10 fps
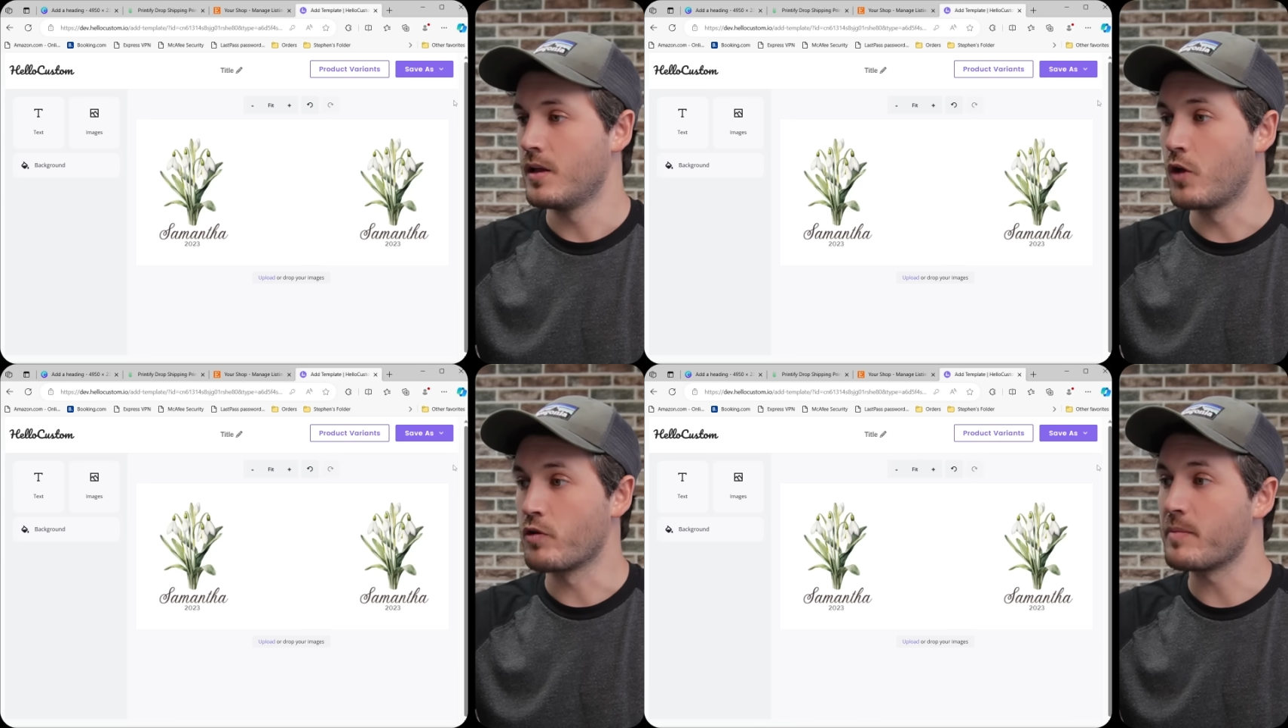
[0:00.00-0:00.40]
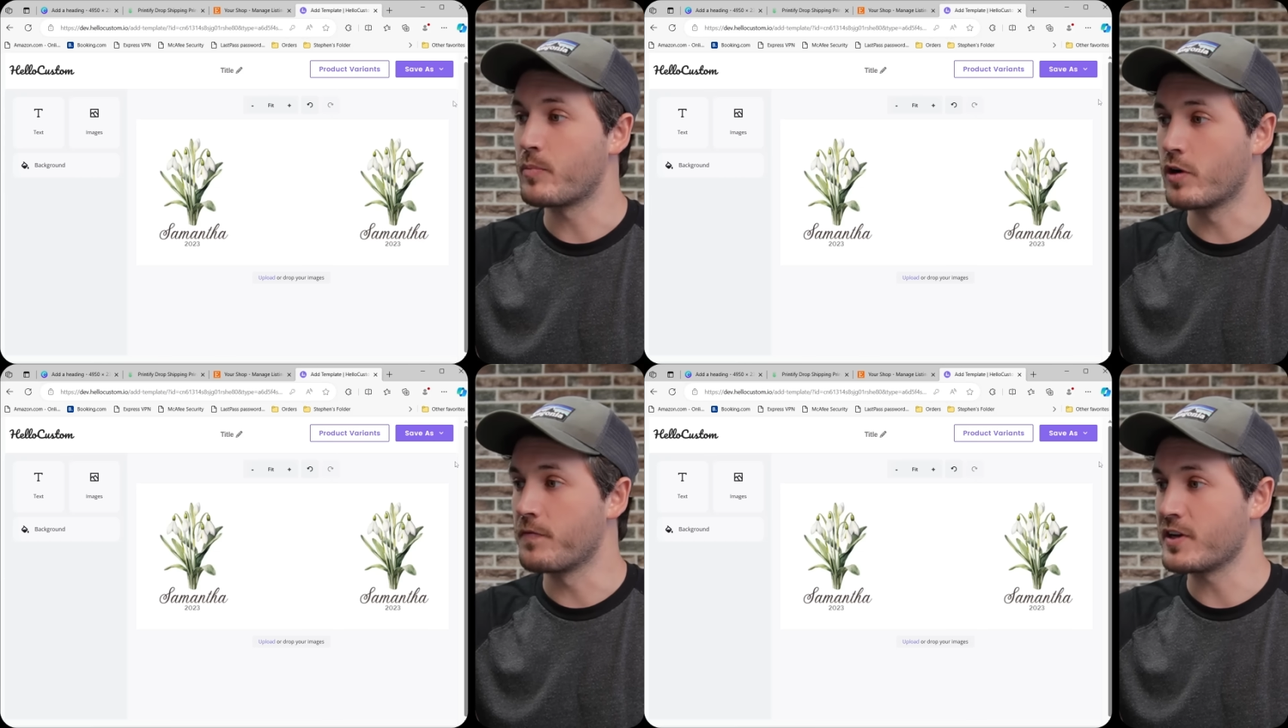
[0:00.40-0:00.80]
All right,
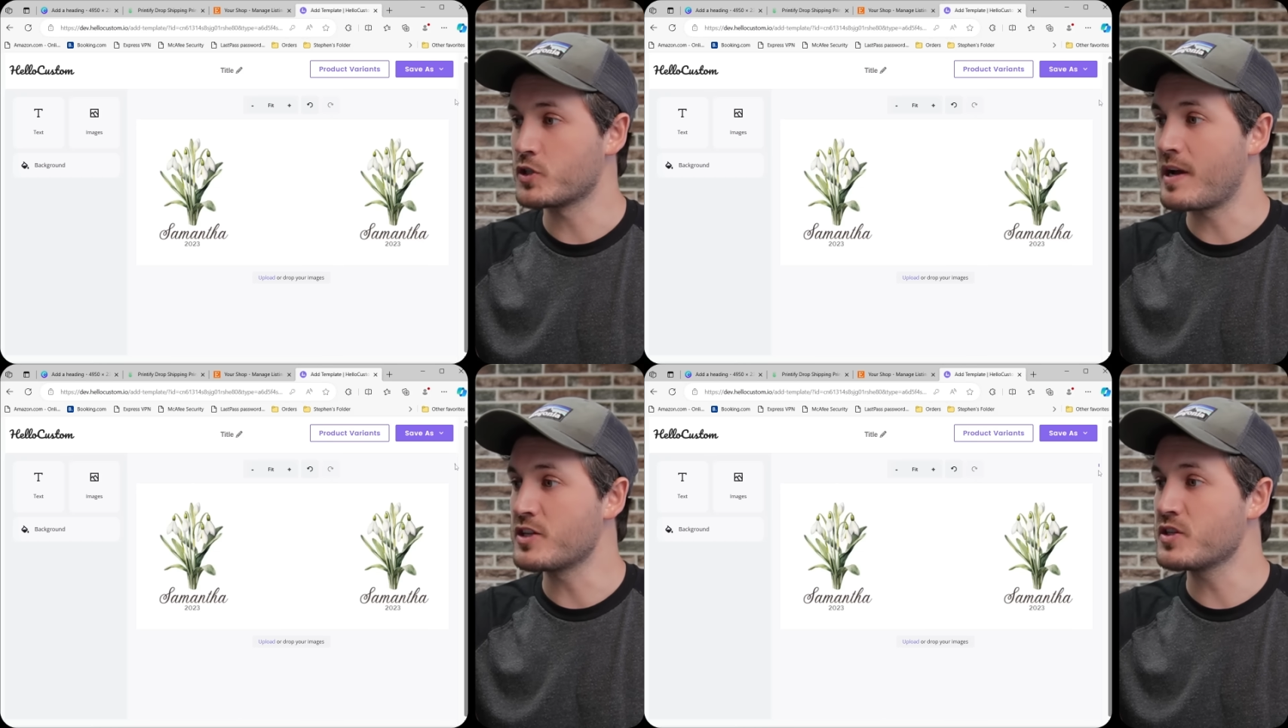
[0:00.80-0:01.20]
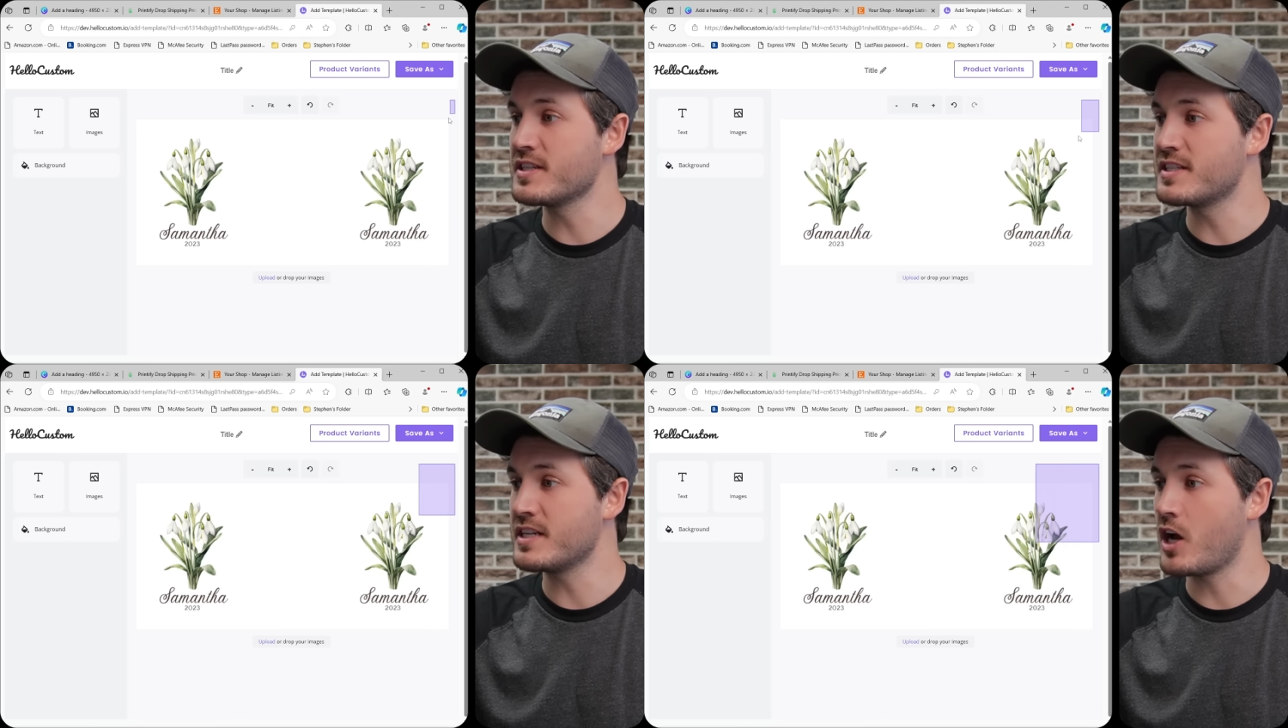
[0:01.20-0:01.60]
perfect. So as you can
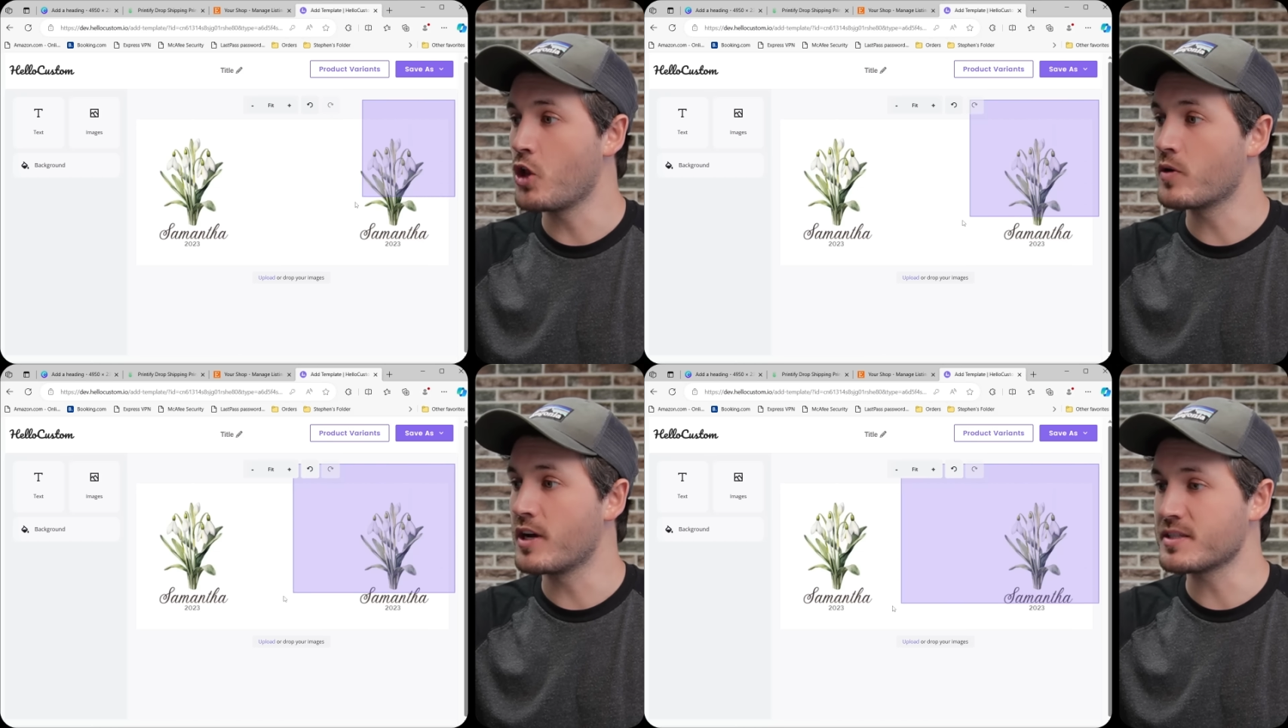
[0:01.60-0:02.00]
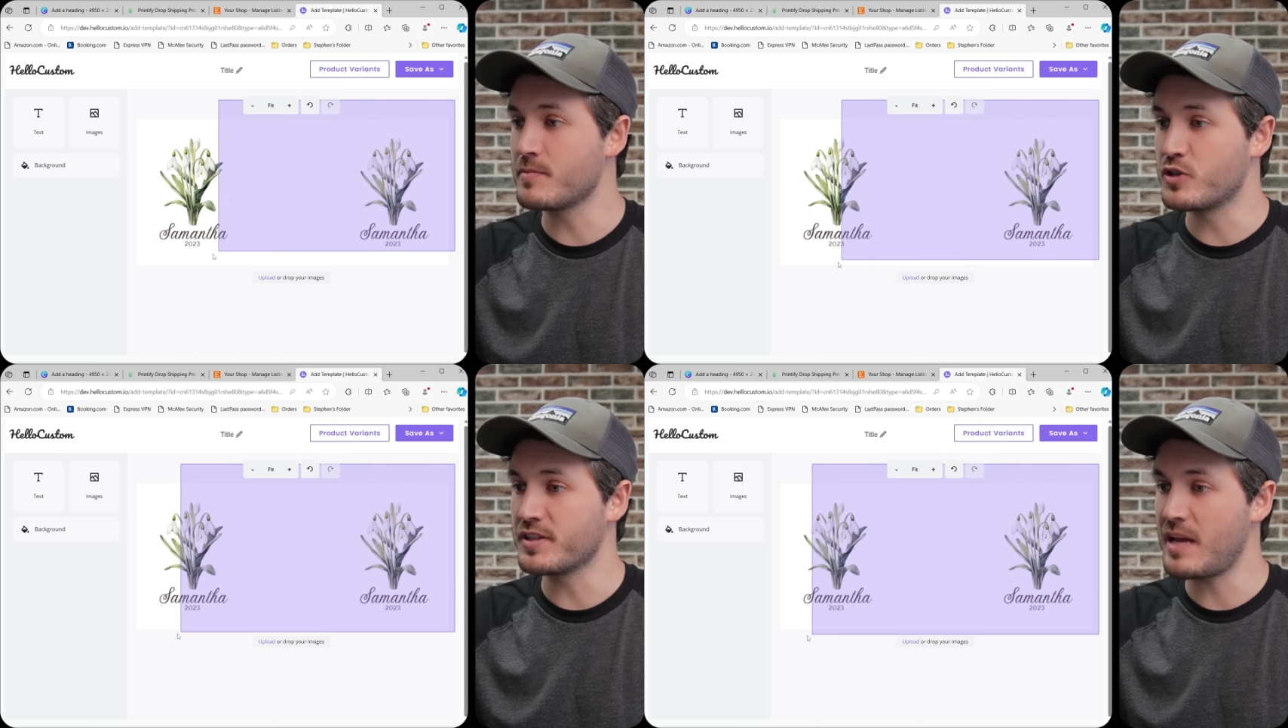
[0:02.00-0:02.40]
see, HelloCustom took